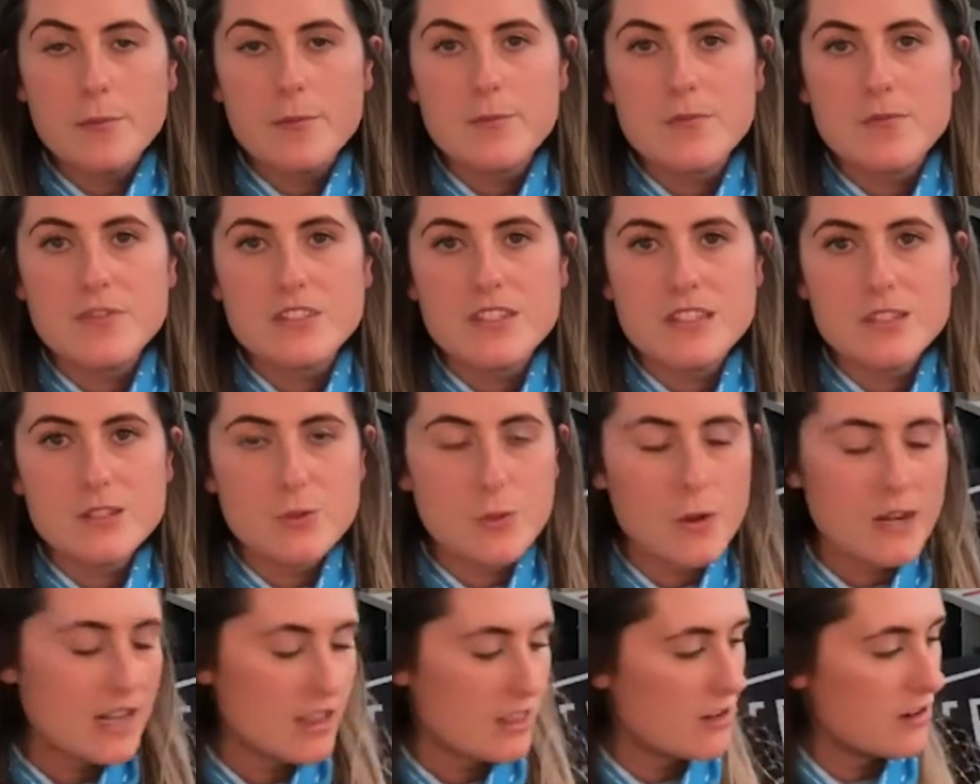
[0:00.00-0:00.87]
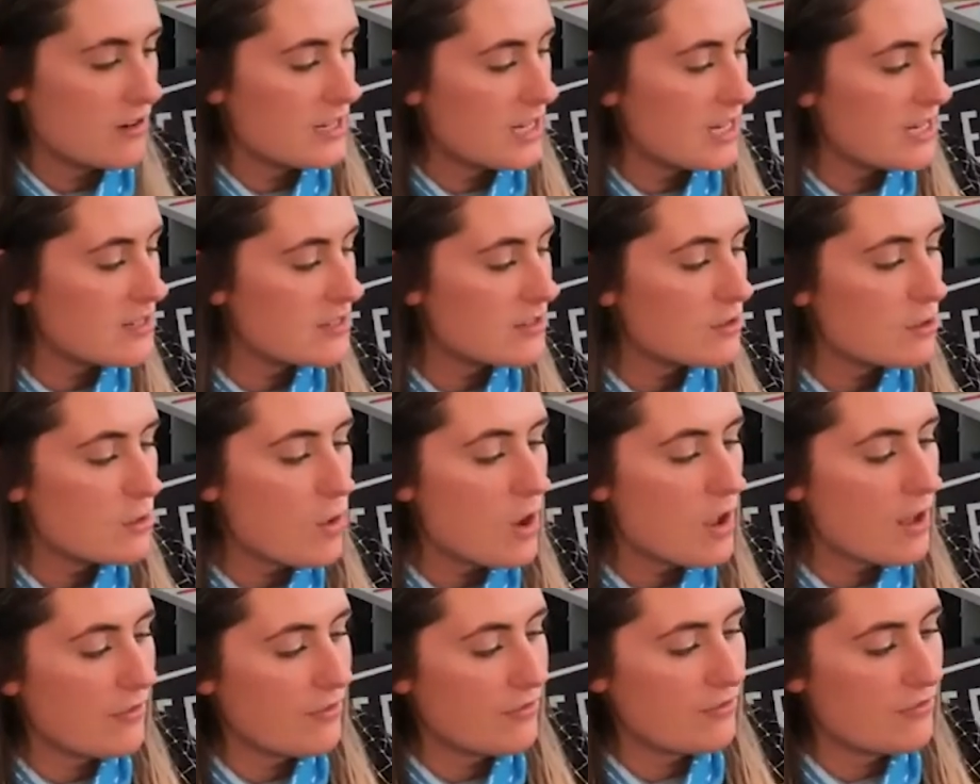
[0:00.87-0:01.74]
since 2013. So
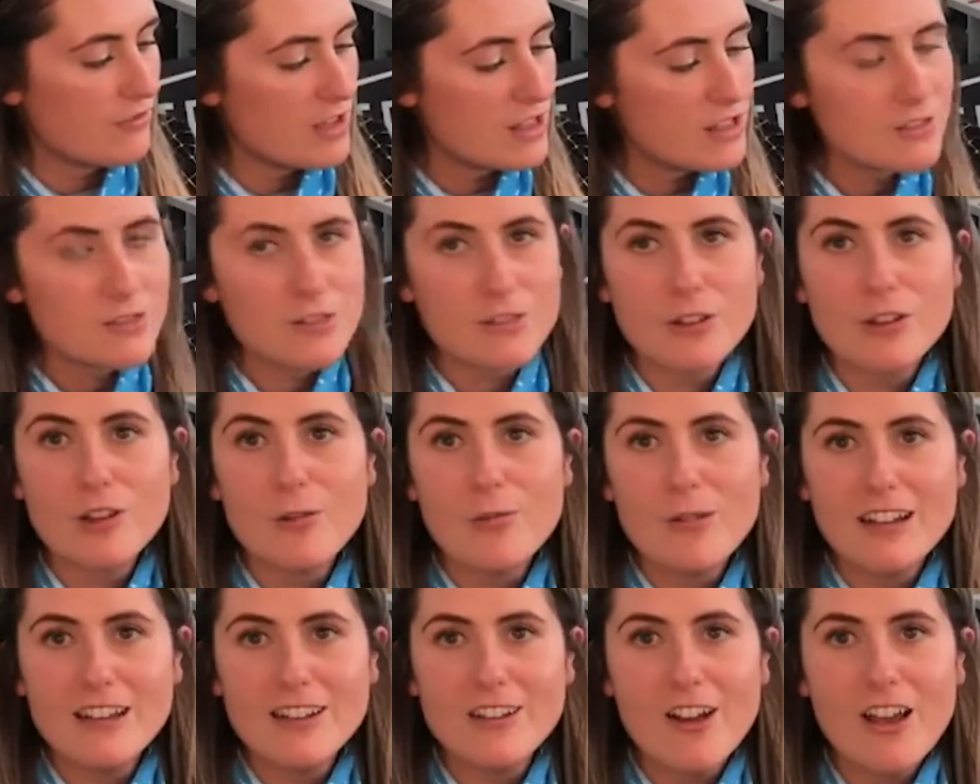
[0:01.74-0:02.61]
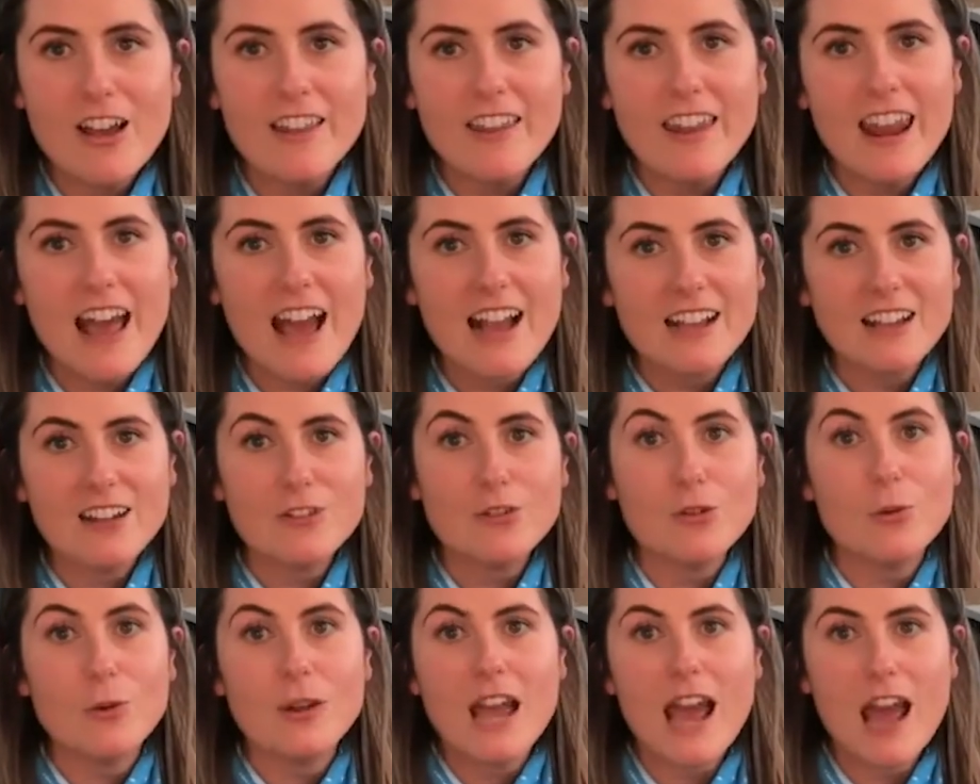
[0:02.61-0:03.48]
Phil's going to come in now, and then I can
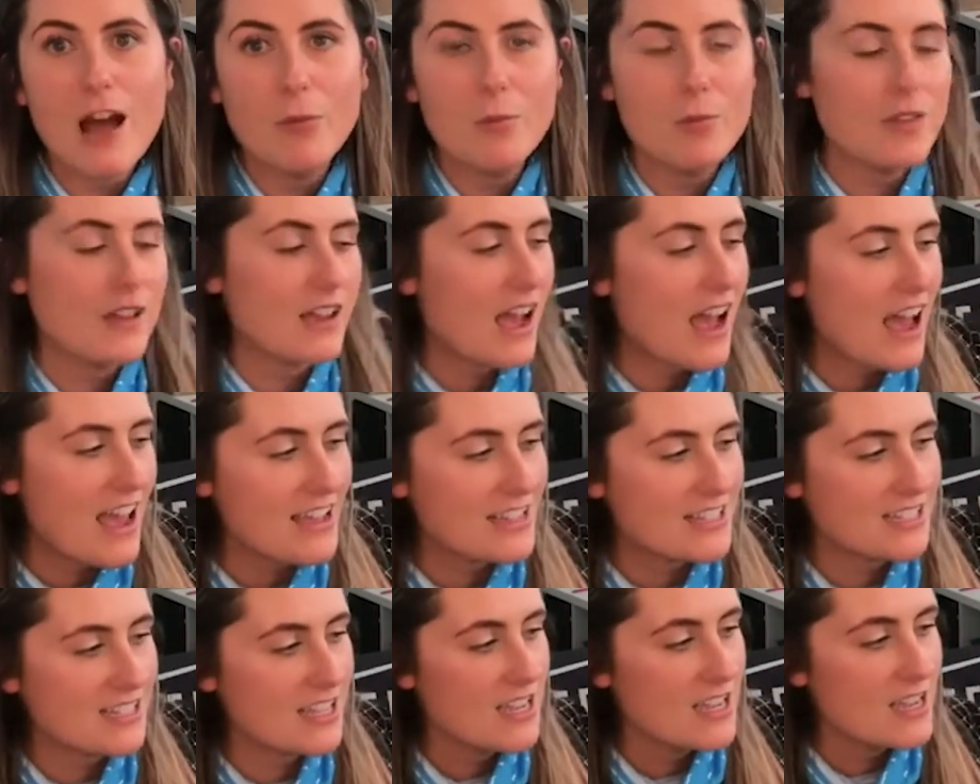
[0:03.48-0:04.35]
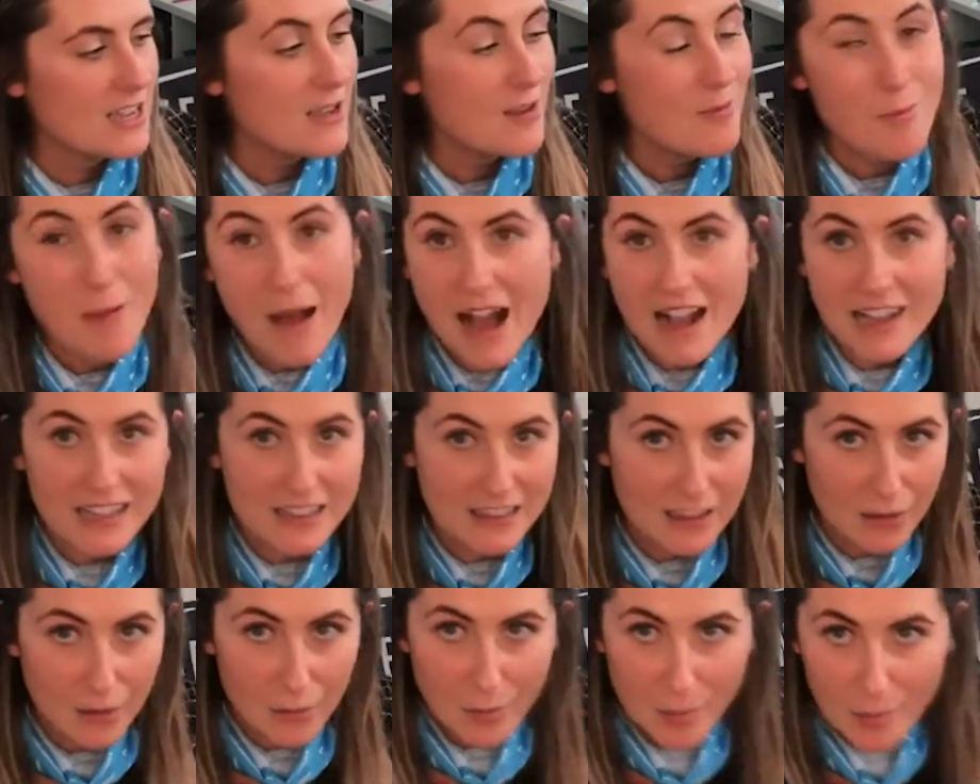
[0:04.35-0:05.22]
go and help the guys pack a
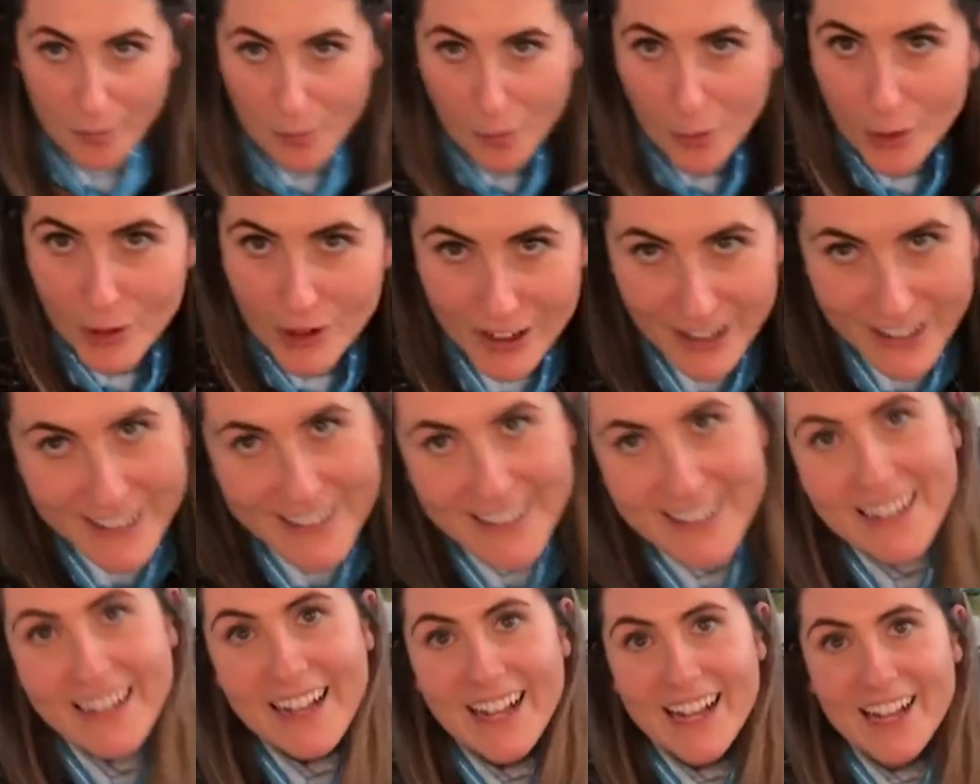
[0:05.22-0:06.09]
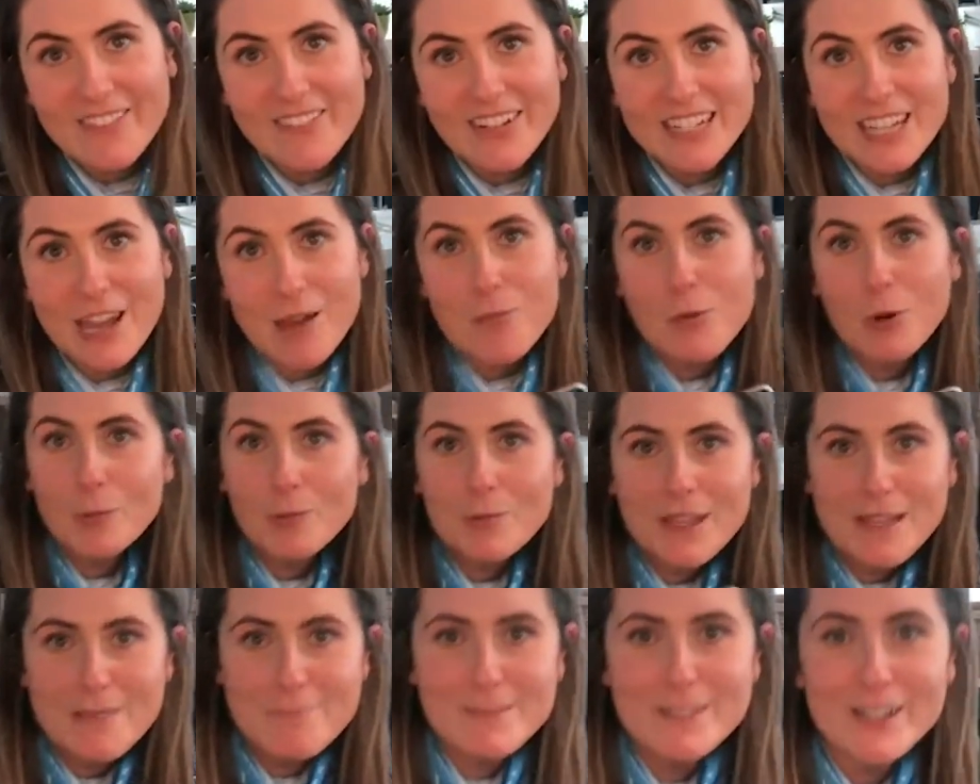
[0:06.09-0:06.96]
little bit more and get more
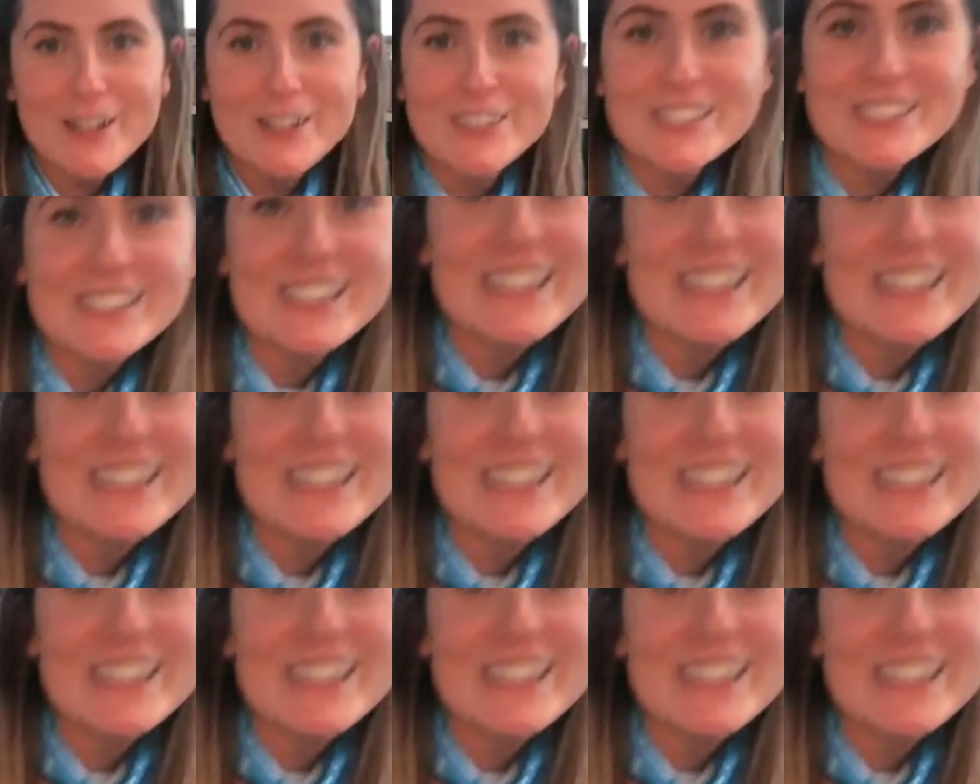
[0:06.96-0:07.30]
beams out to you